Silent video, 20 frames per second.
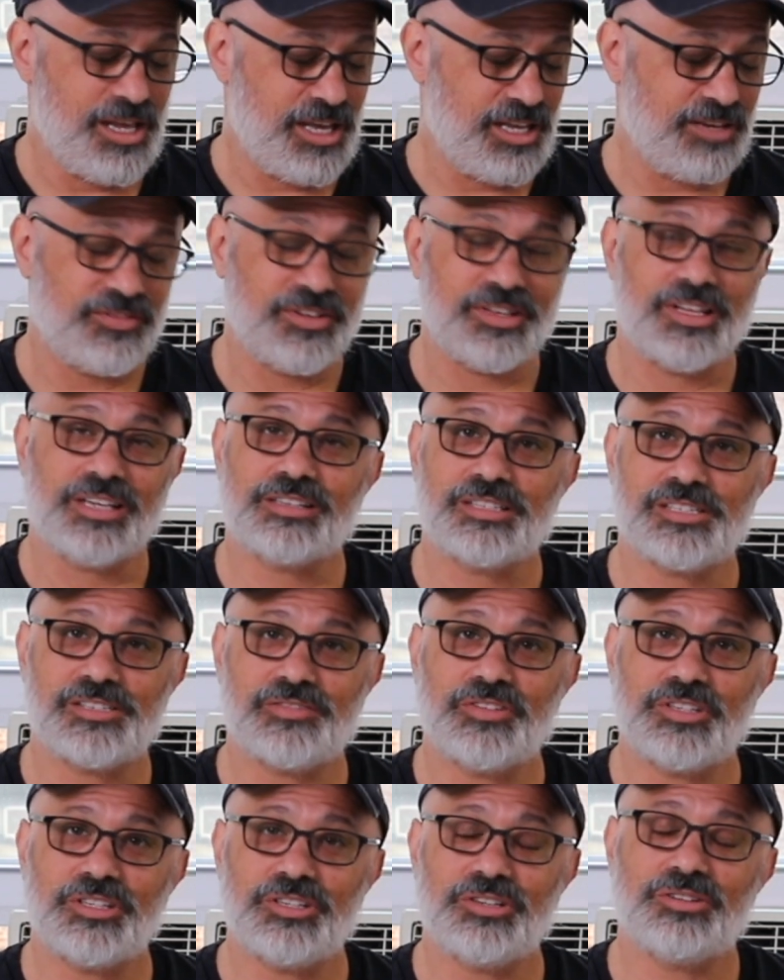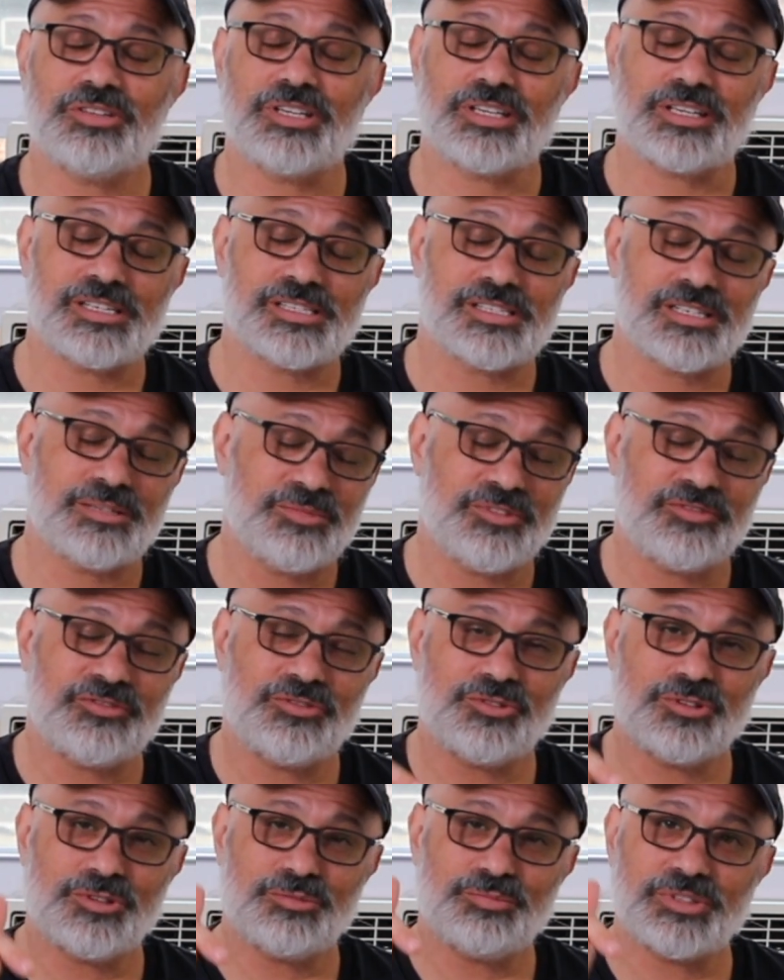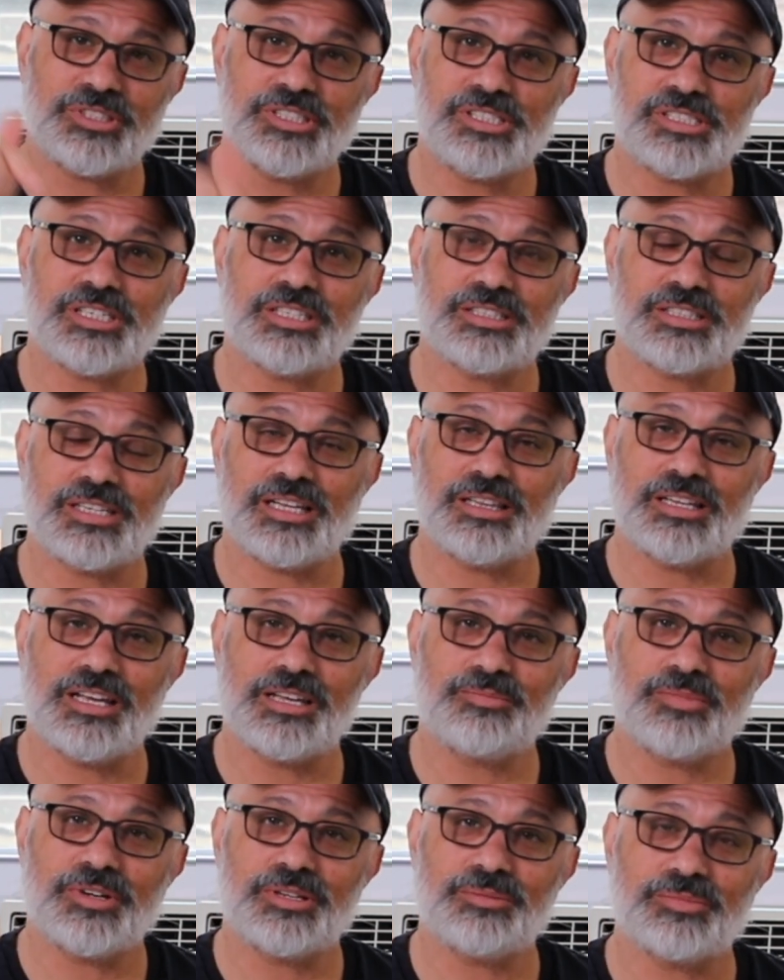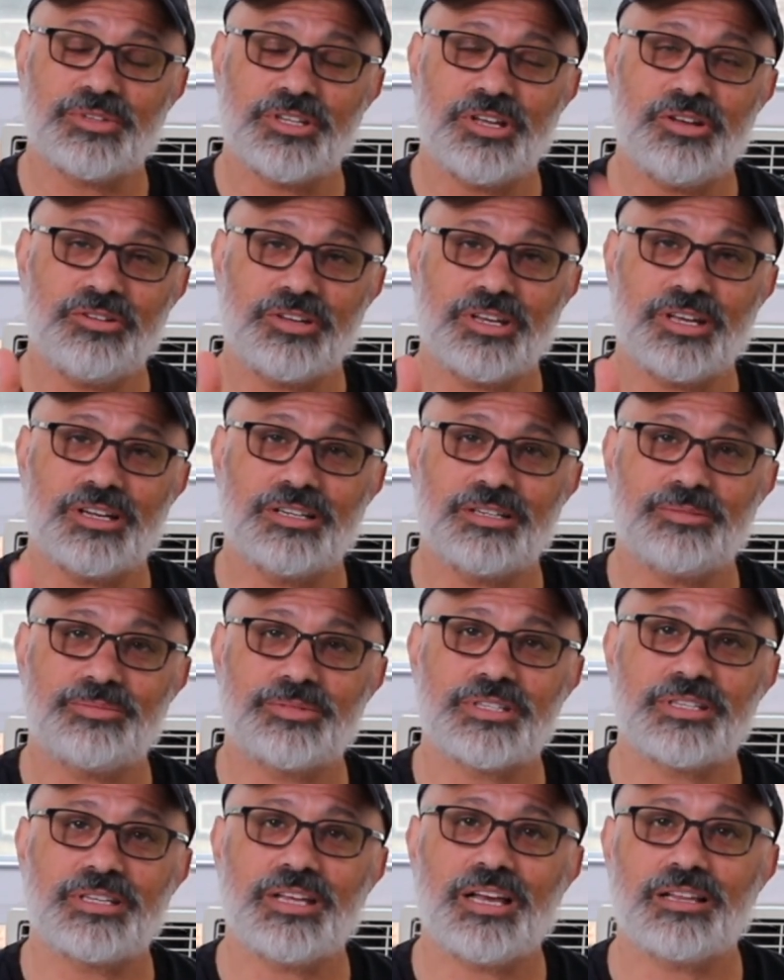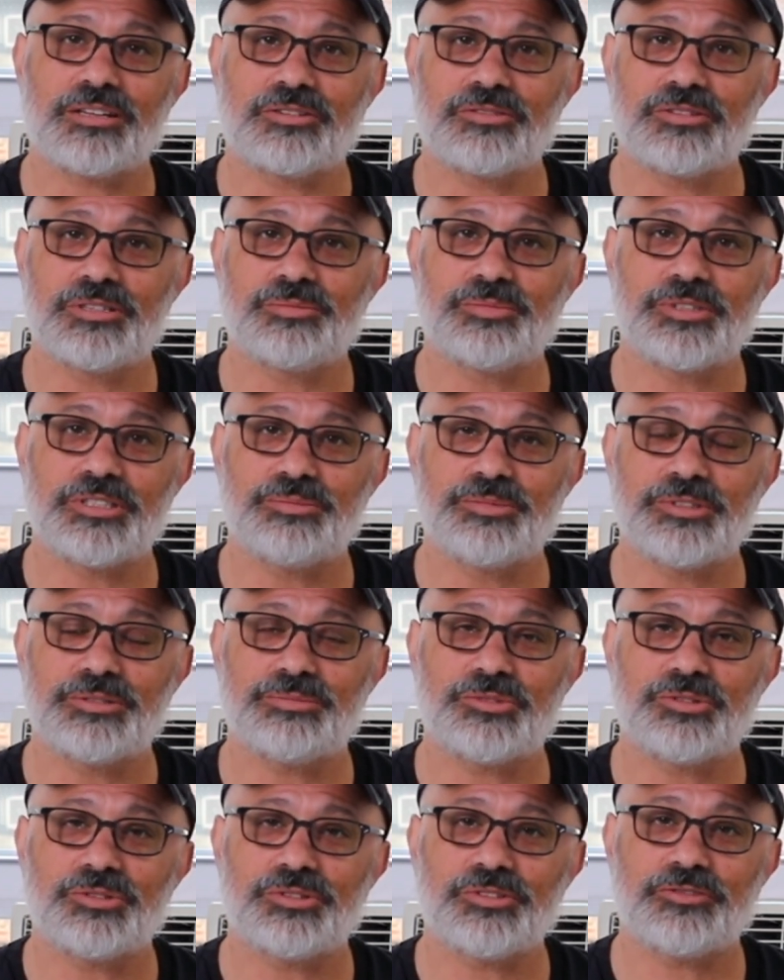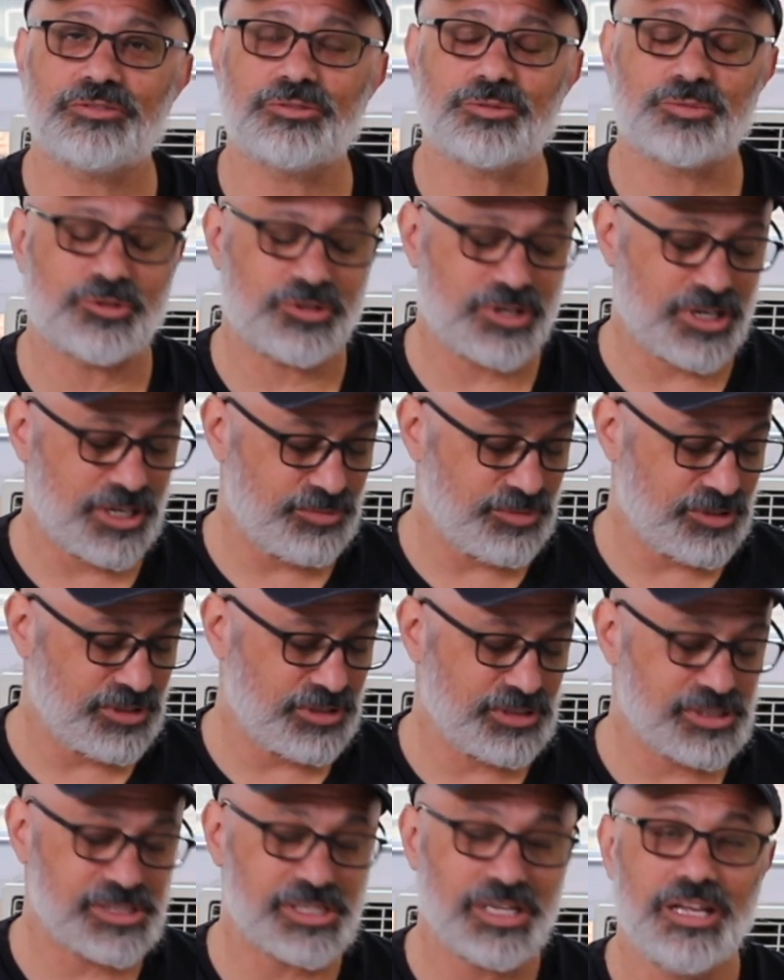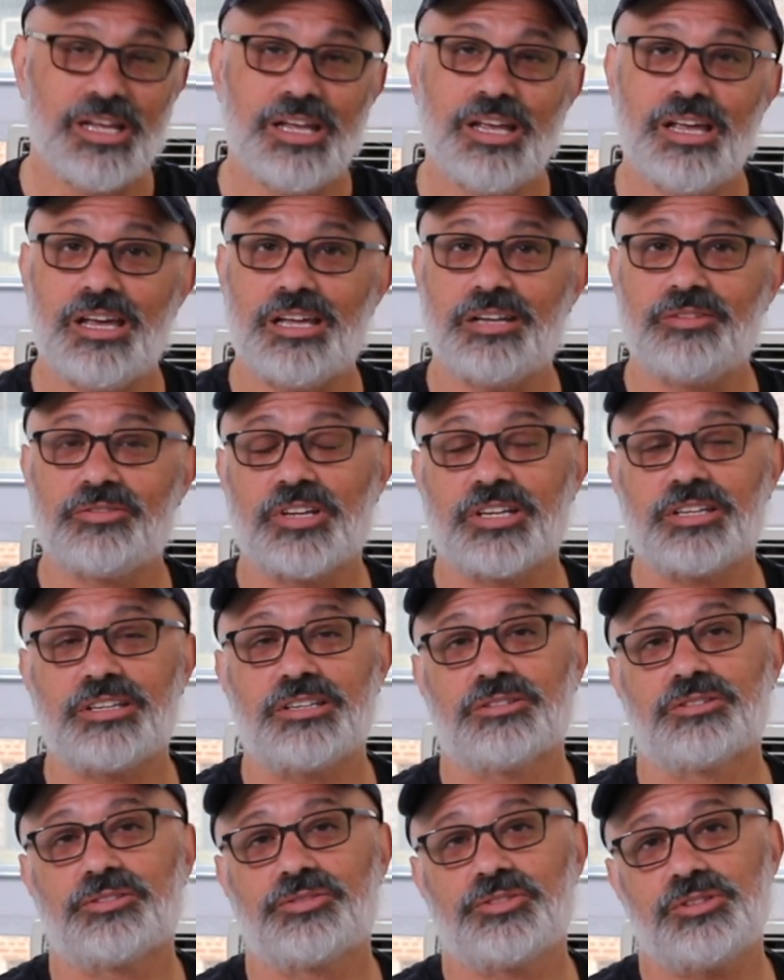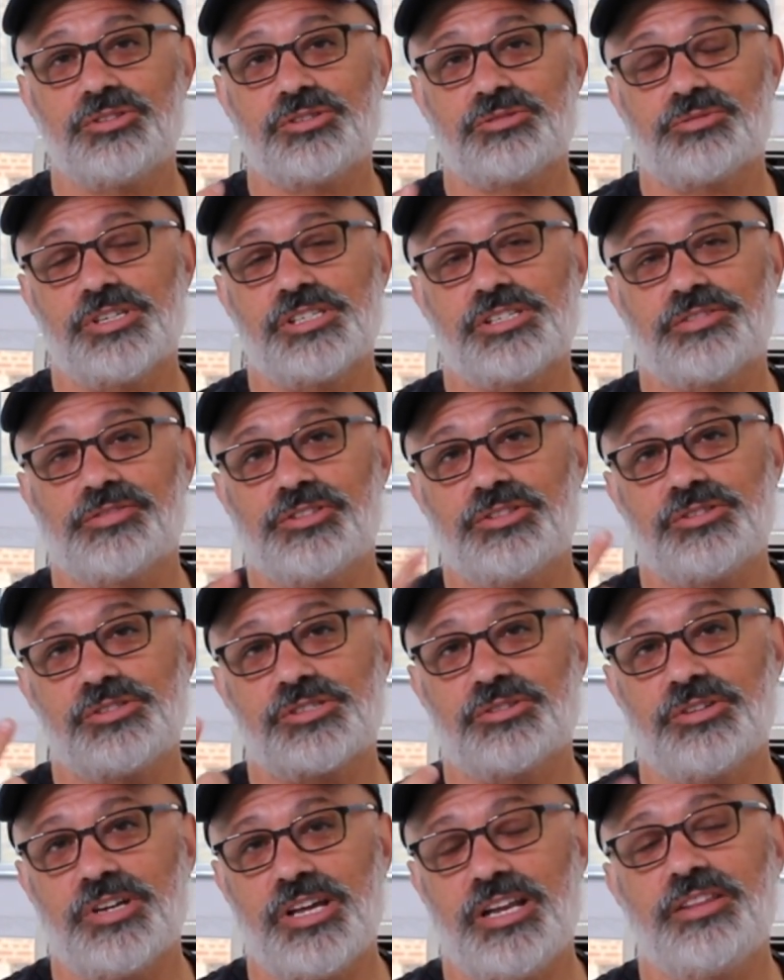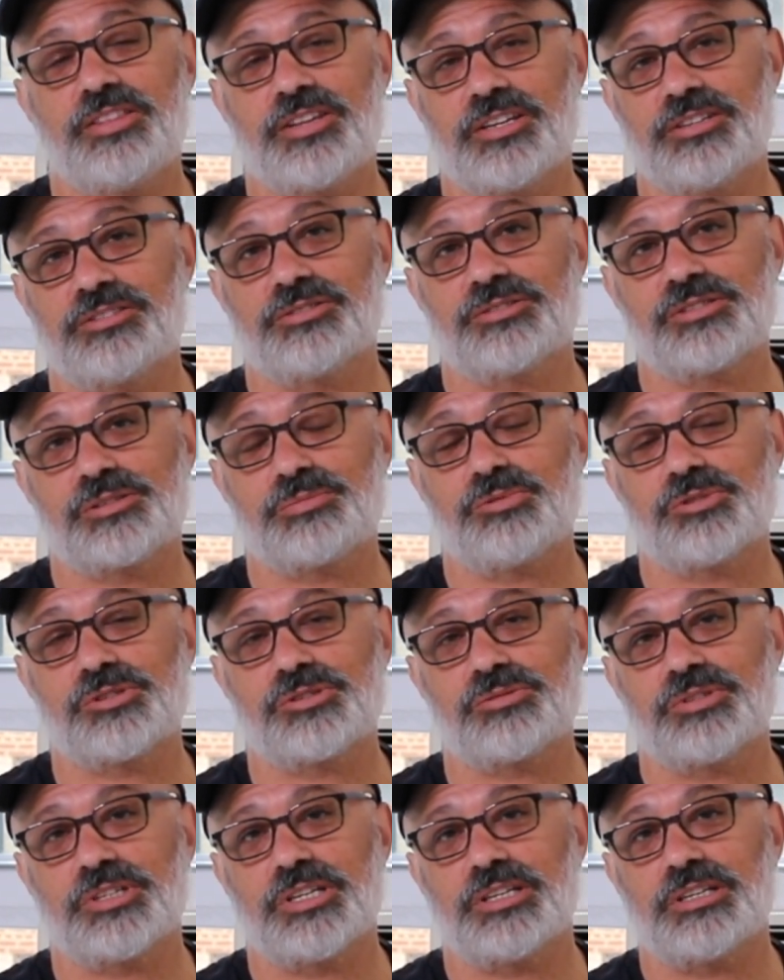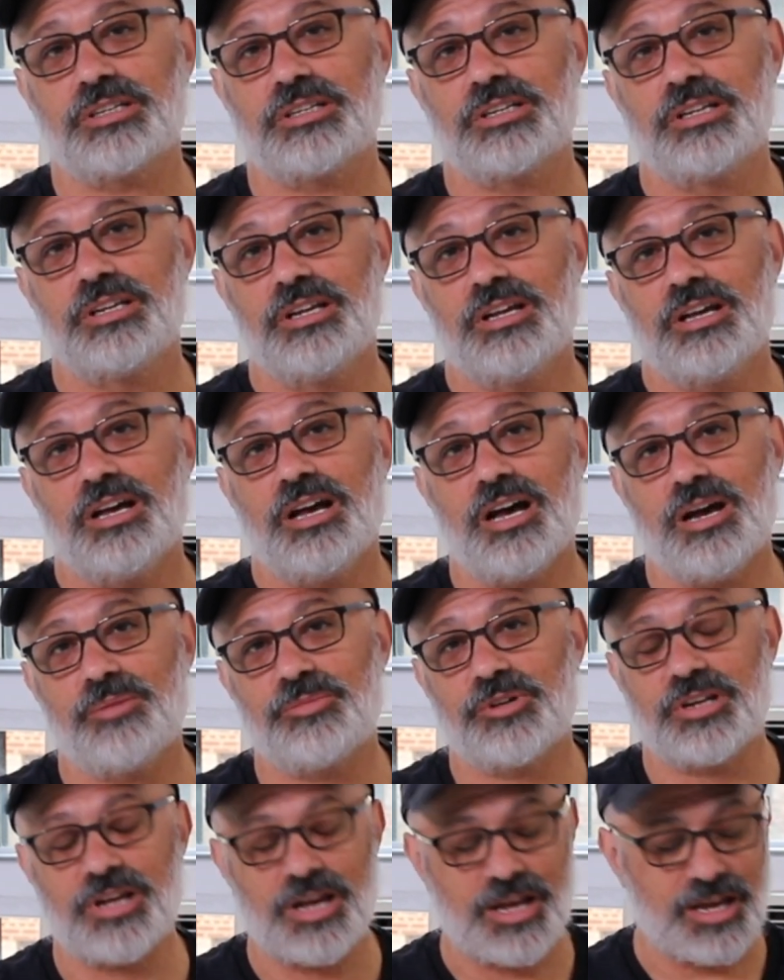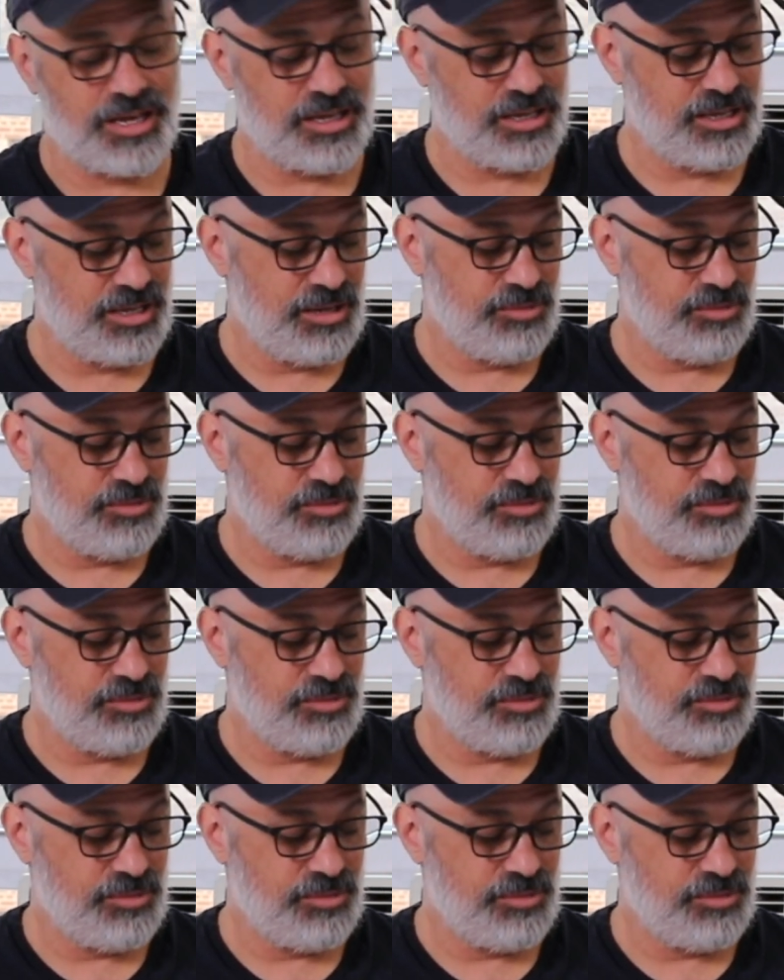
And if you like this video, like I said before, please hit that like button below, get it up into the algorithm a little bit more for more eyeballs. And if you like gear reviews, race reviews, or anything endurance sports related, I'm your guy.